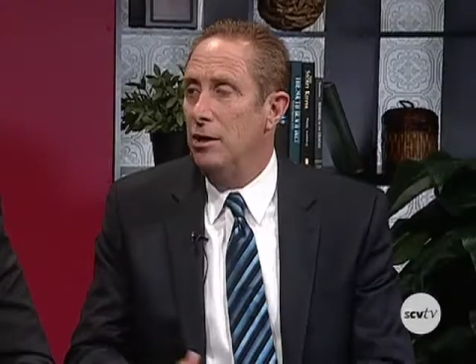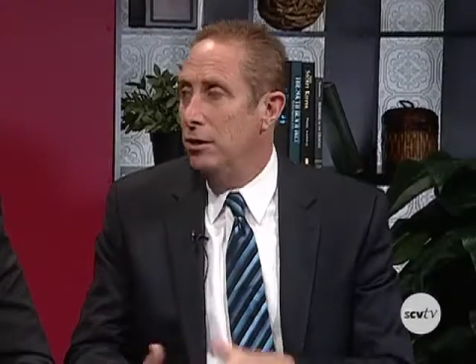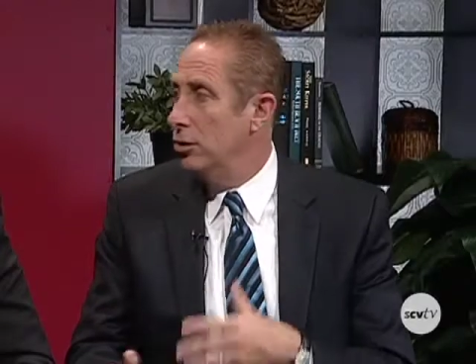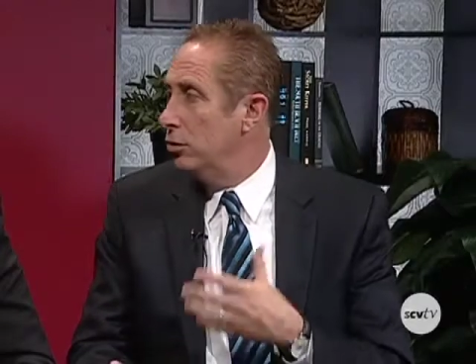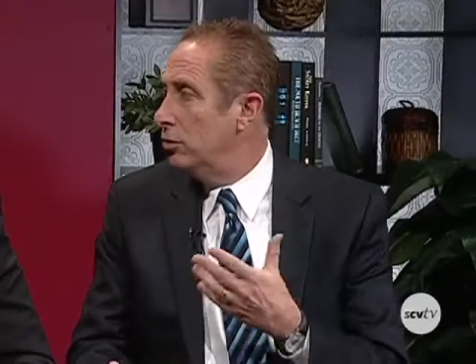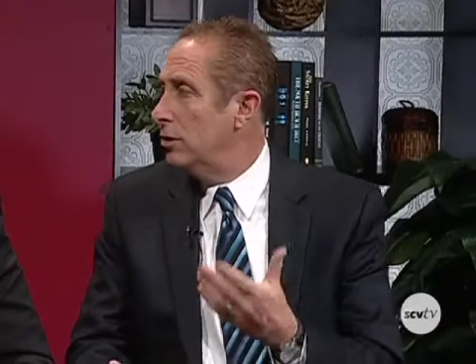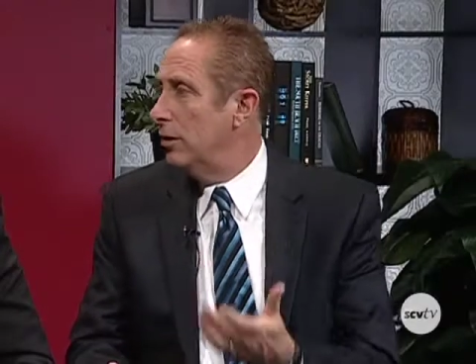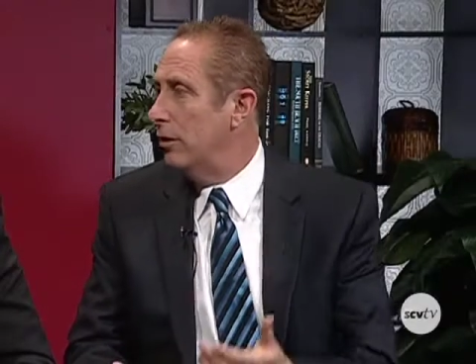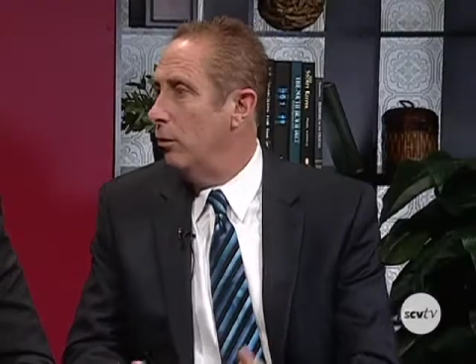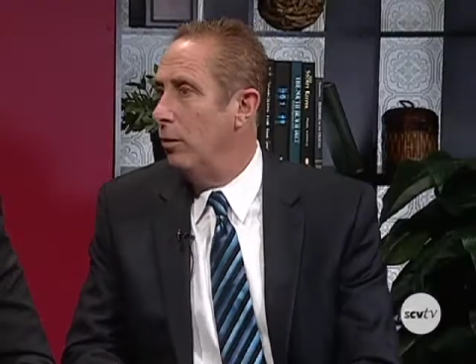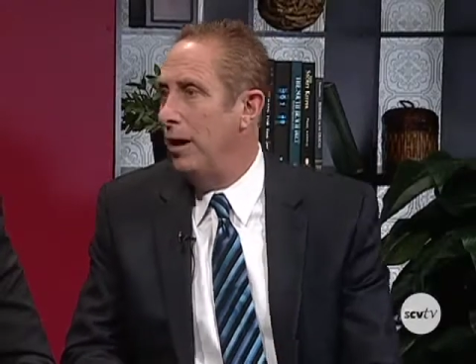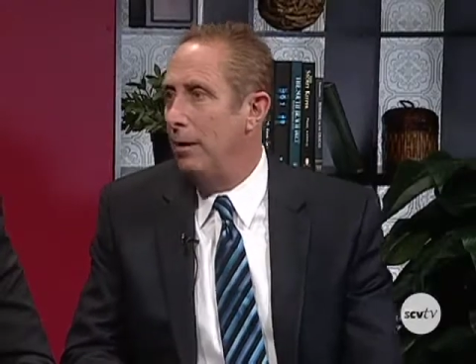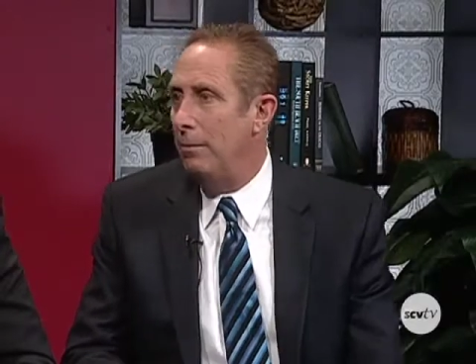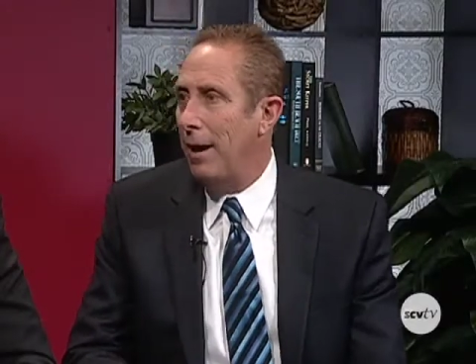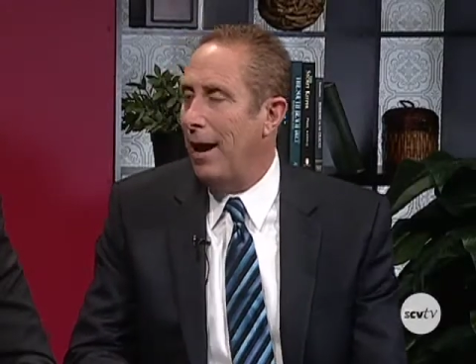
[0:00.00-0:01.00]
using the
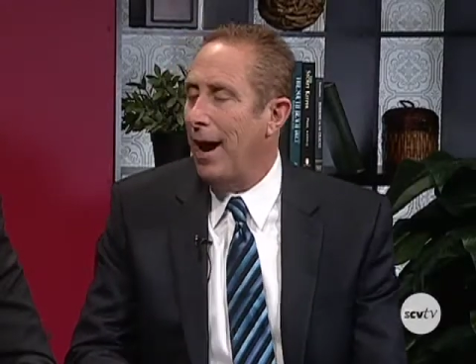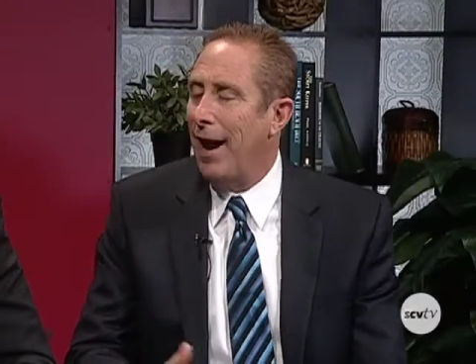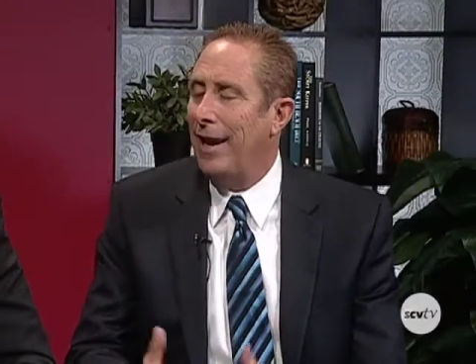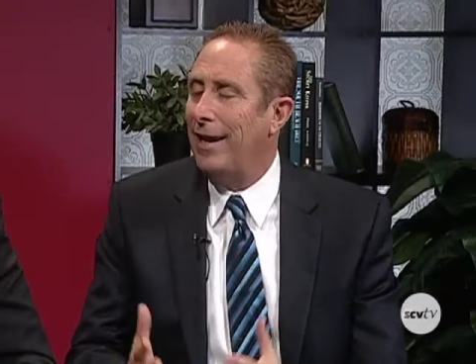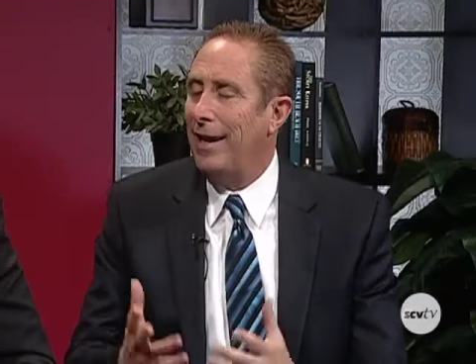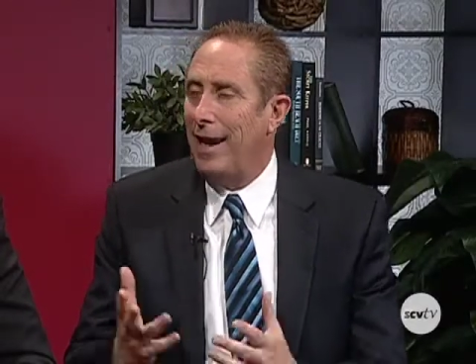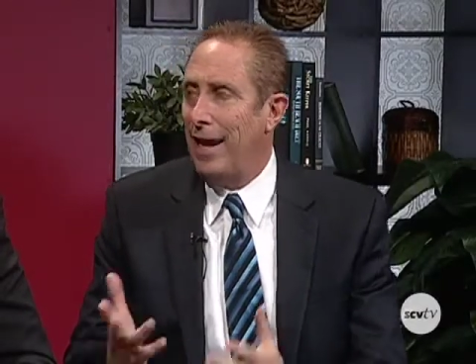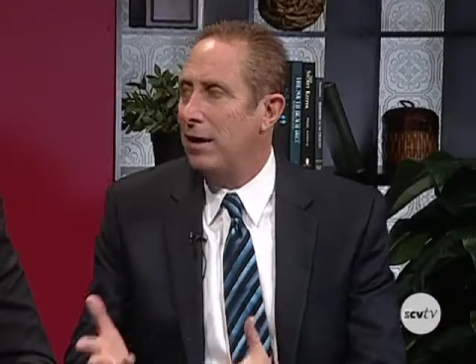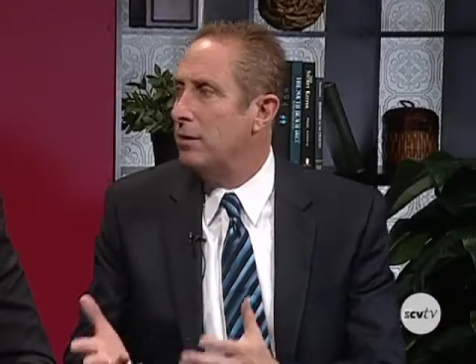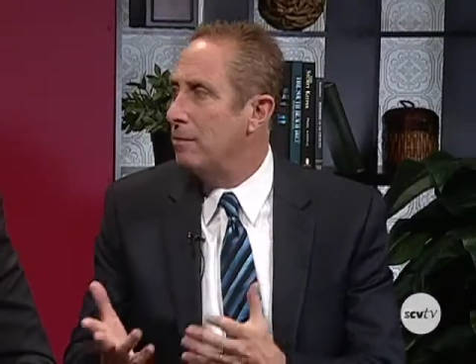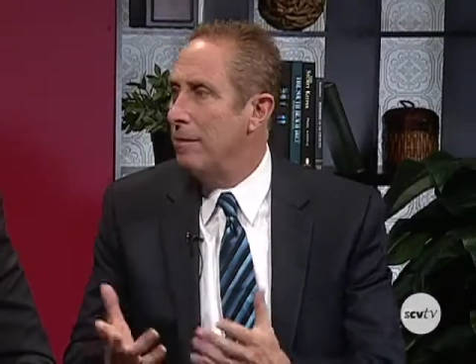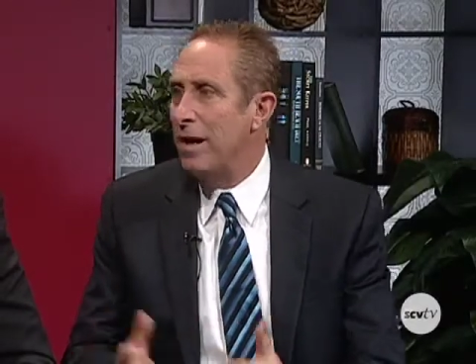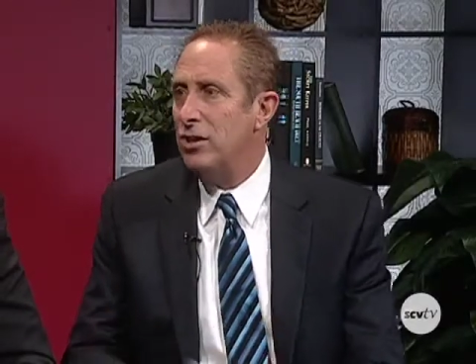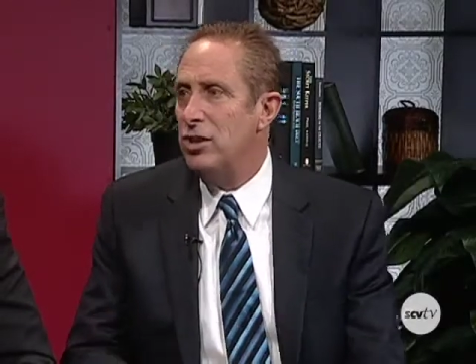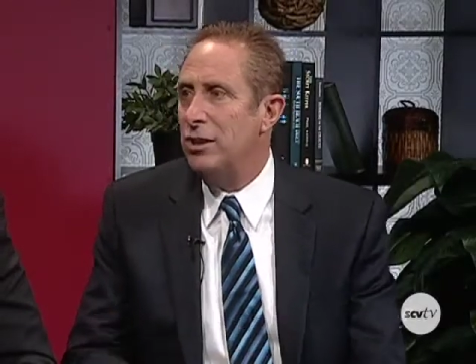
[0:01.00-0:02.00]
web, I can't
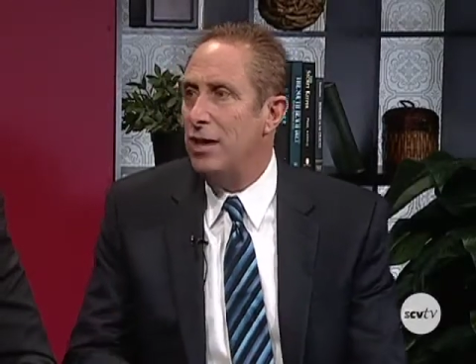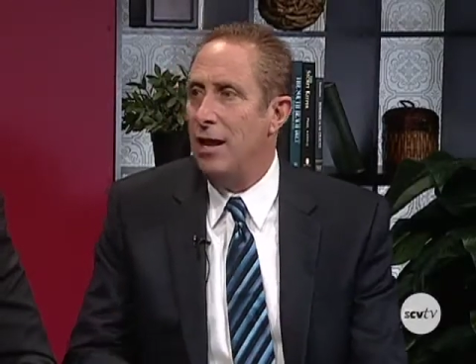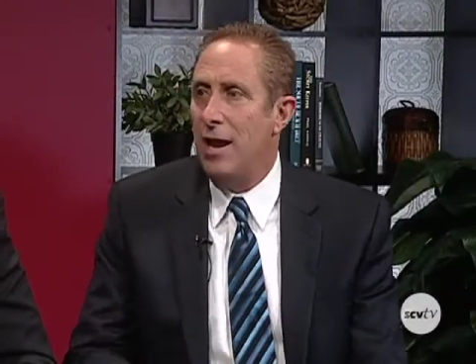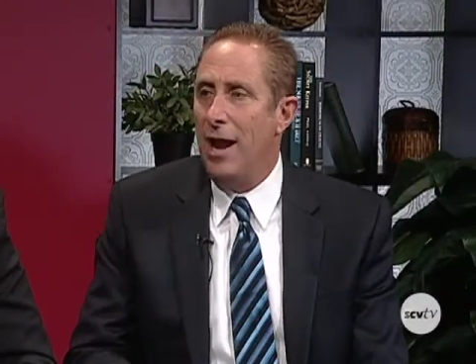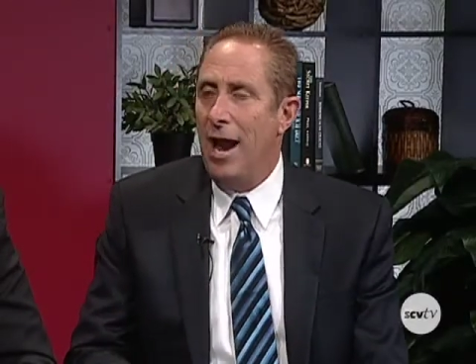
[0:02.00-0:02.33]
imagine